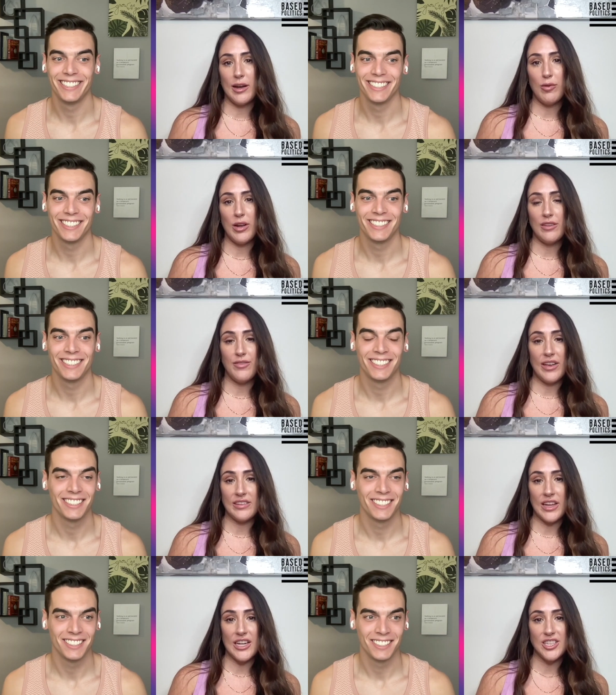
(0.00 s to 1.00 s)
Speaker 1: I want an
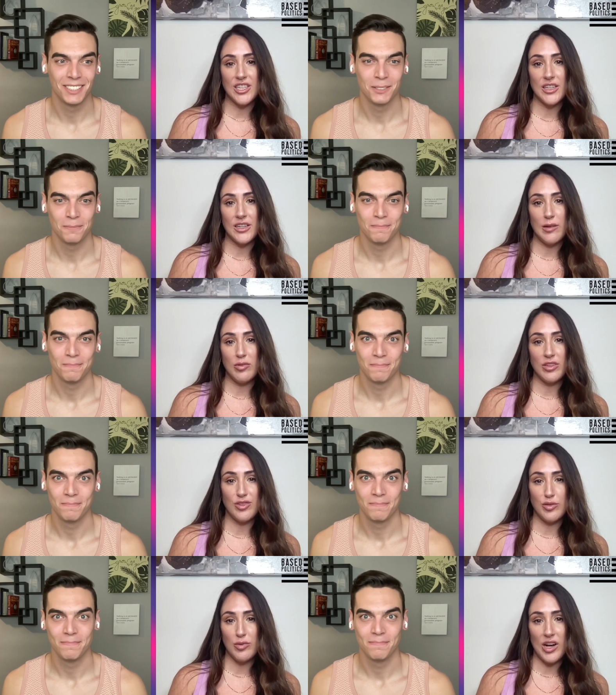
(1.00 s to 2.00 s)
investigation. I believe in
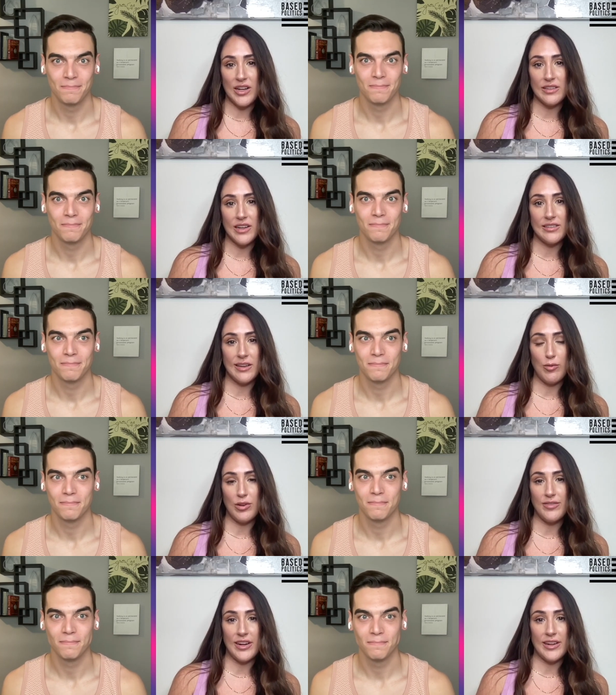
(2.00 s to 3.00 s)
due process. I
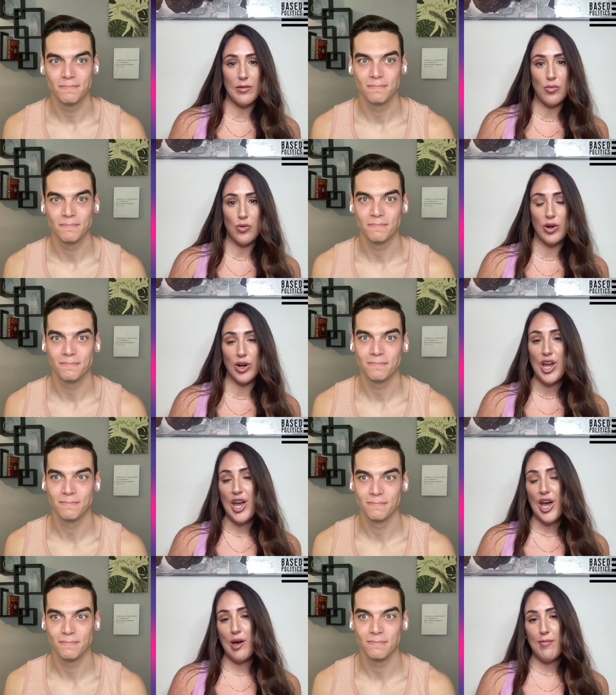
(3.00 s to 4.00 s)
want to find out more
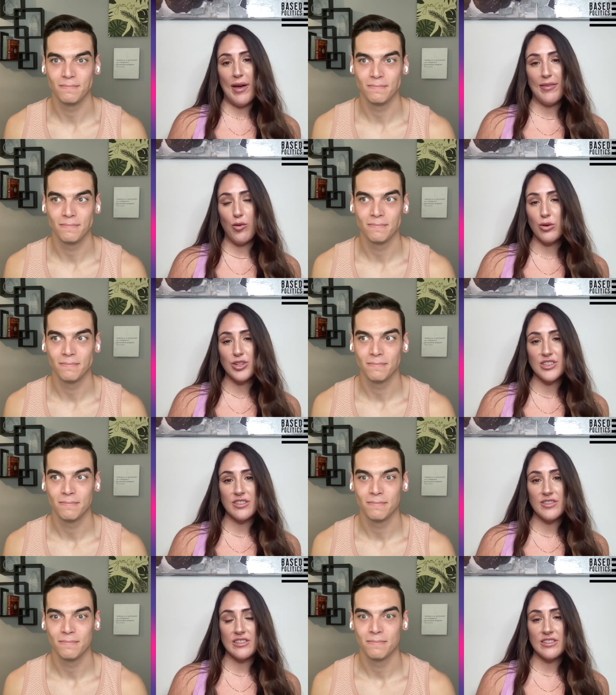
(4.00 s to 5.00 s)
about the
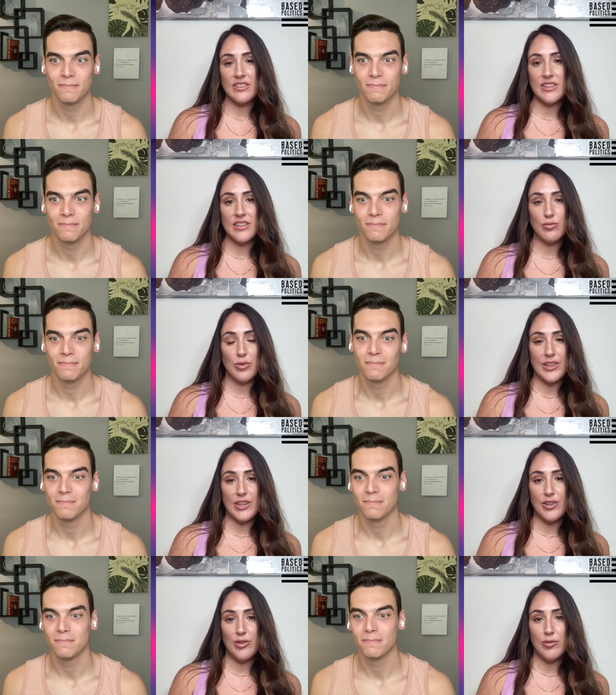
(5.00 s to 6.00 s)
origins of this disease, what they
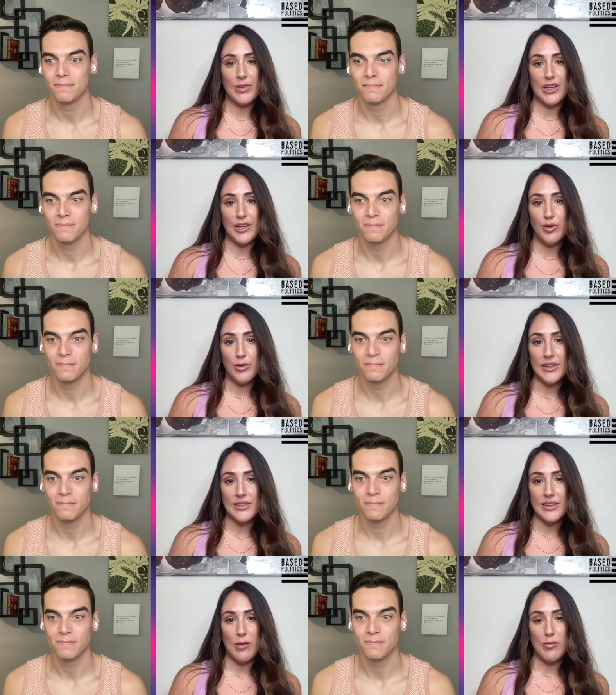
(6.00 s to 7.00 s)
knew when they knew
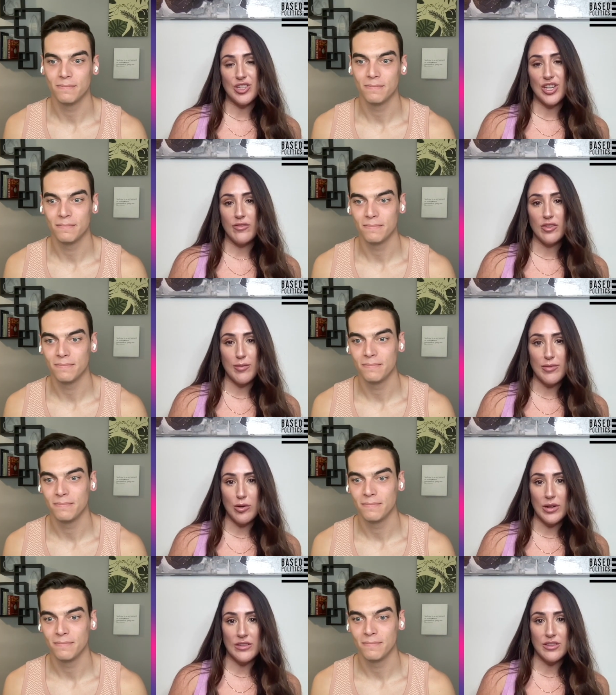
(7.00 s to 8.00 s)
it, how much cover up there
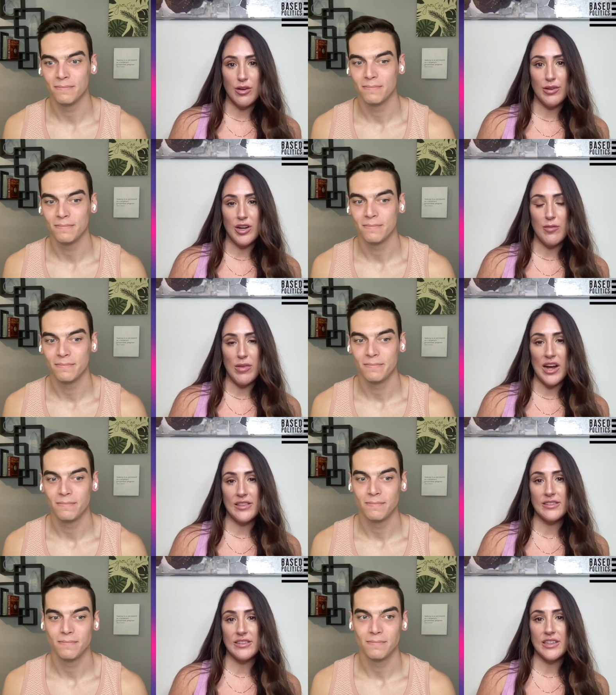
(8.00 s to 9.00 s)
was going on behind
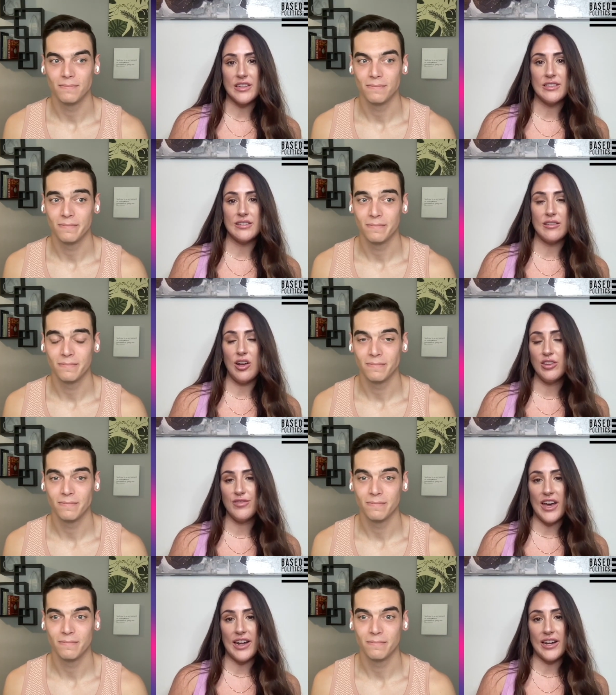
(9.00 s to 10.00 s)
the scenes. All of
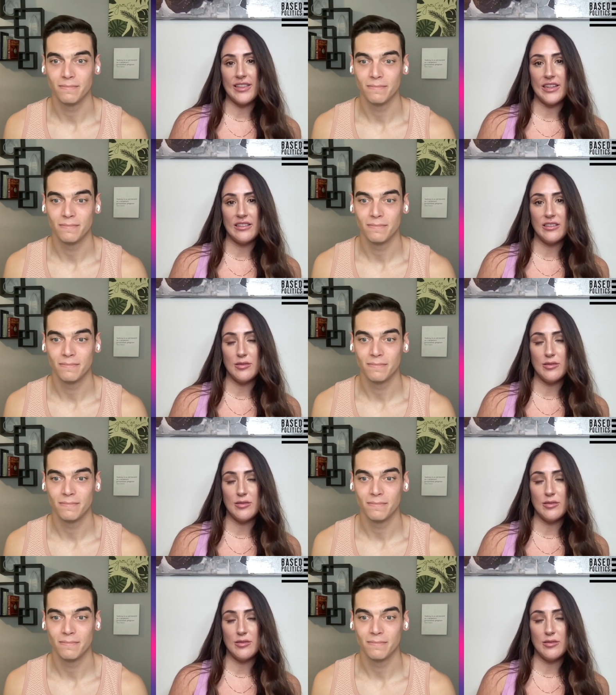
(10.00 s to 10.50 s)
that I think needs to